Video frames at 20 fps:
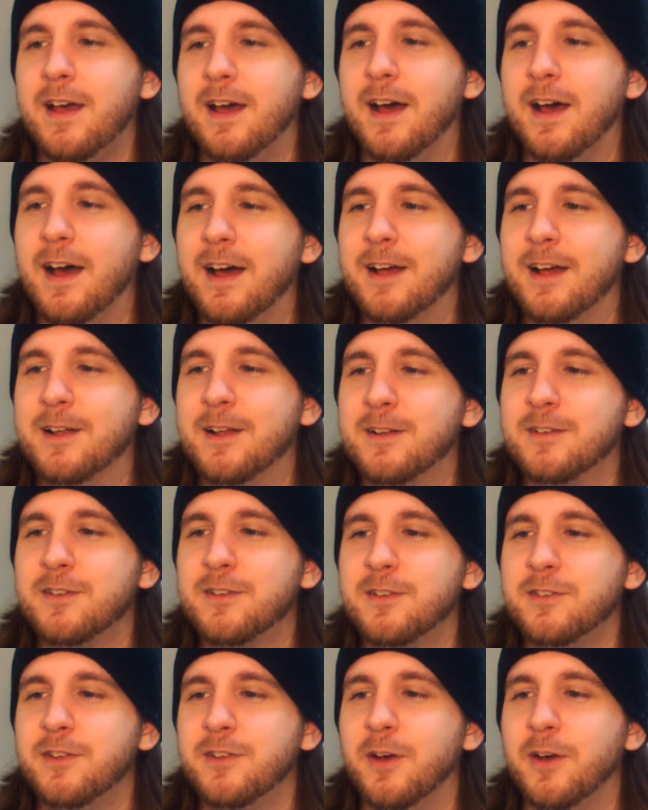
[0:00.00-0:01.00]
Uh,
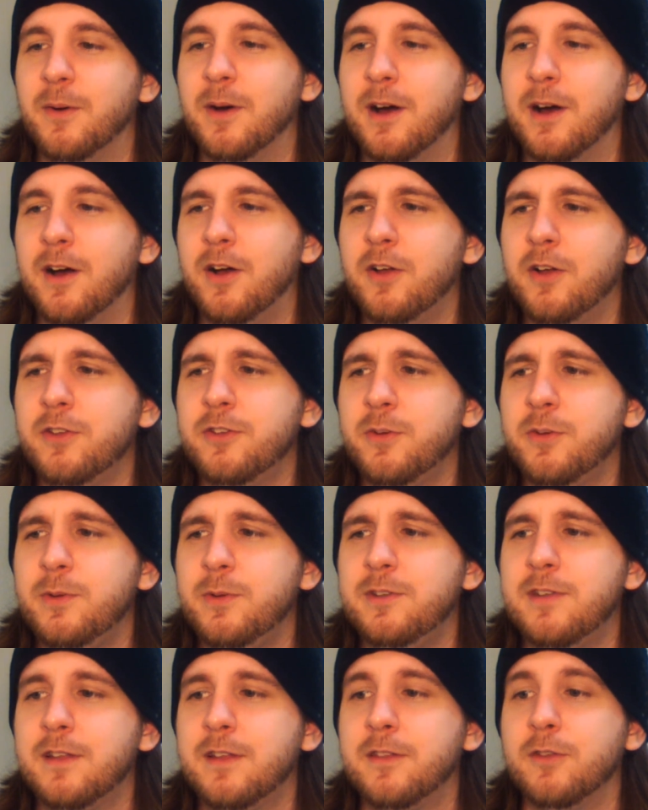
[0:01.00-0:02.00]
so uh, also
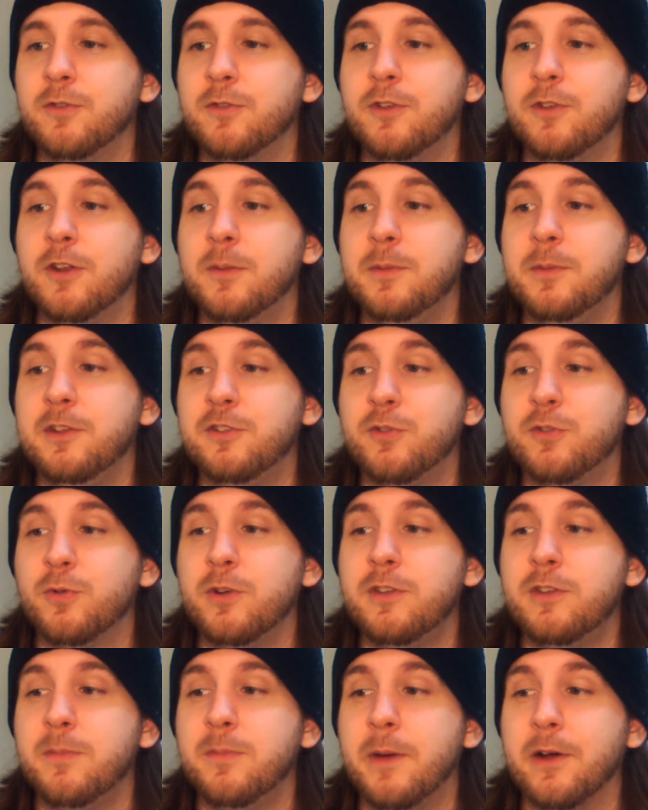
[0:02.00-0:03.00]
we said there's going to be
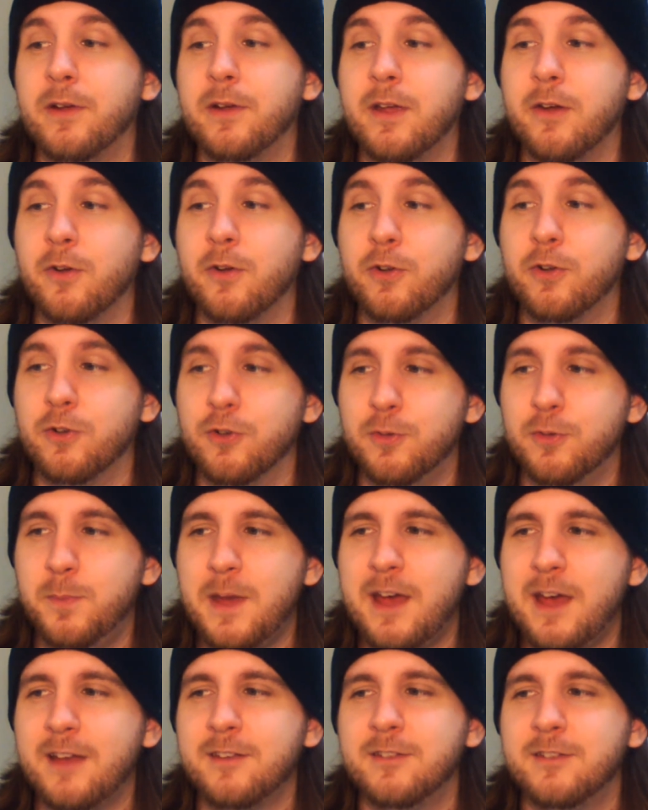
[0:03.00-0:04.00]
stories about characters
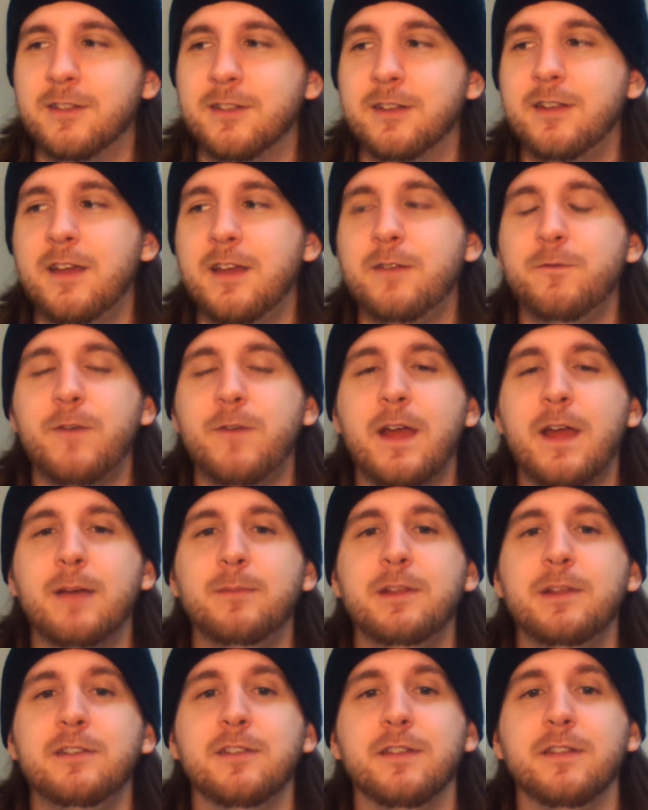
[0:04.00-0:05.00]
past, the ten
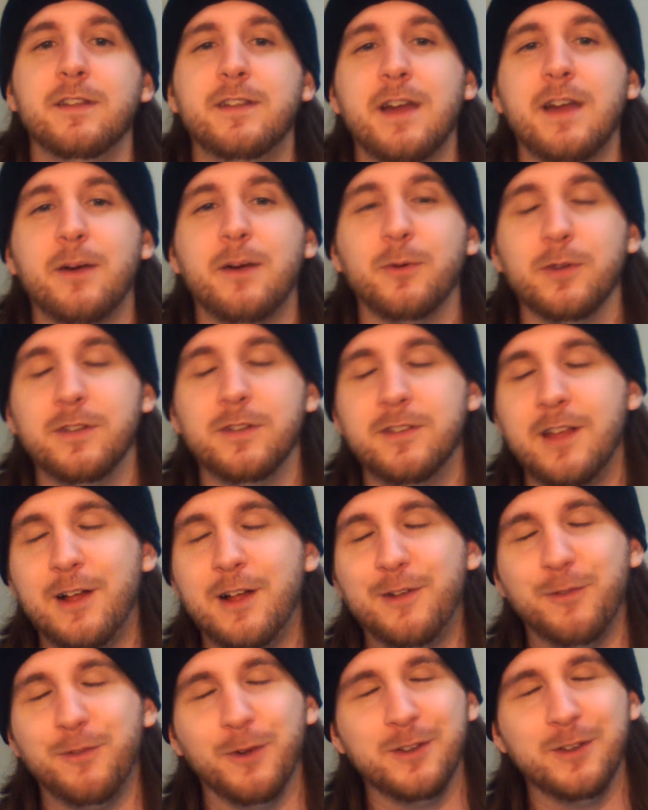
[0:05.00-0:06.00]
families, and the tower
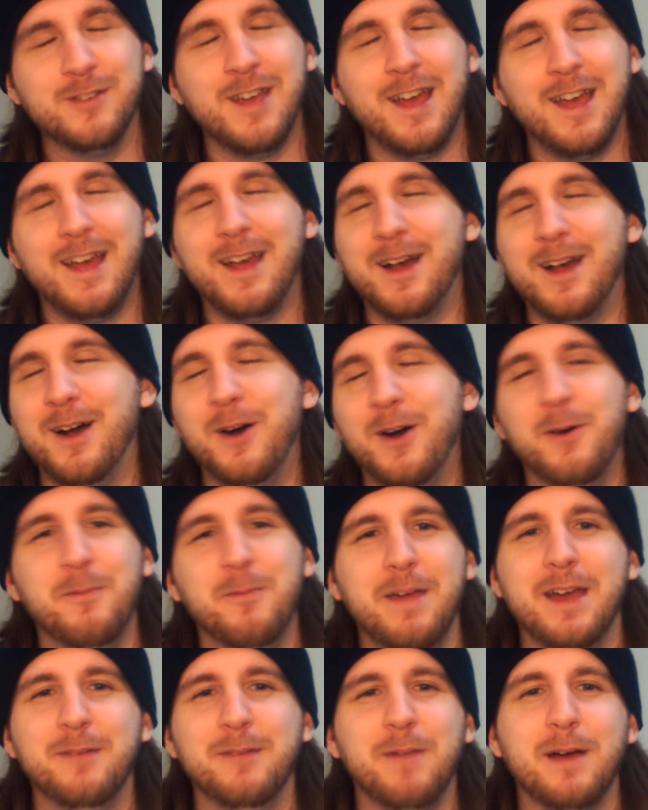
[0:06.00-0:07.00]
itself, which, oh
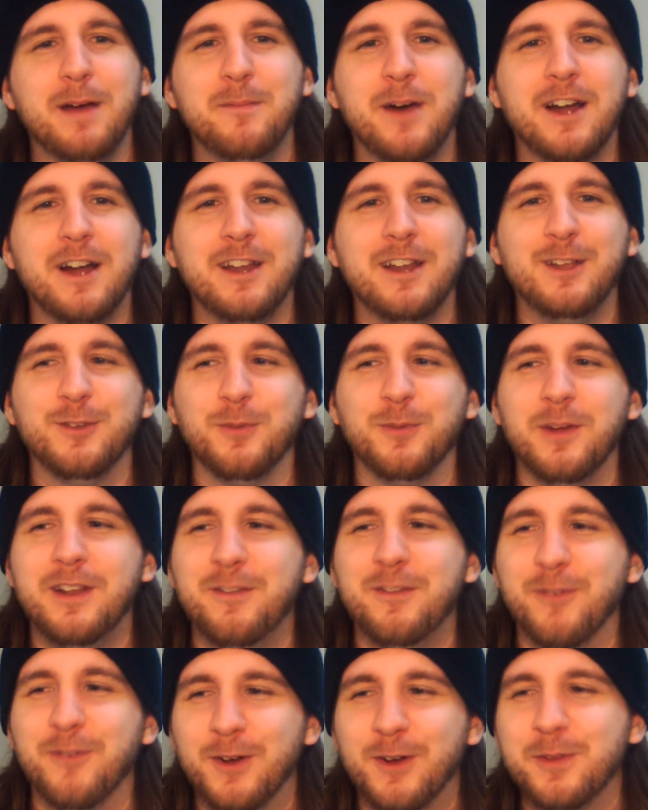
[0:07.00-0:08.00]
man, my body is
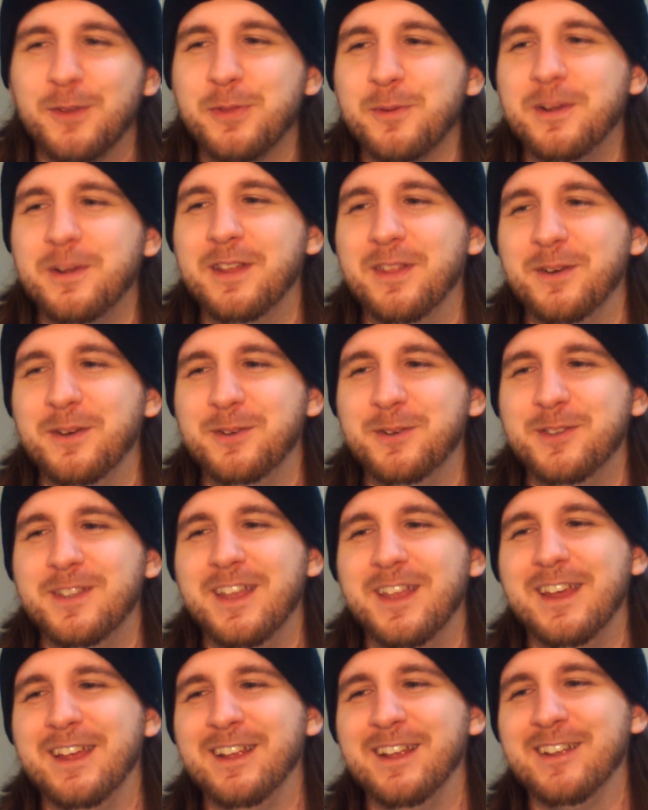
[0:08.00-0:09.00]
ready for all three of those
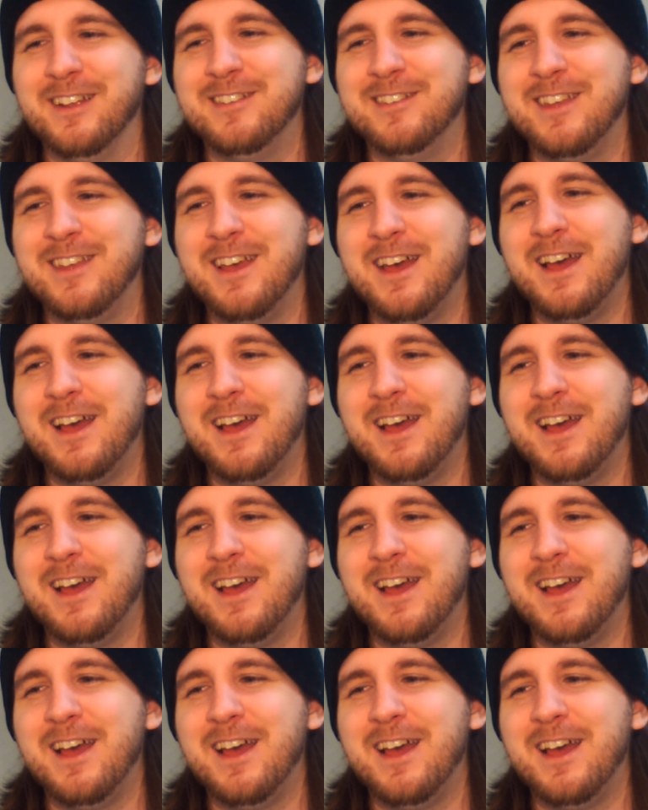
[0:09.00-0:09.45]
things.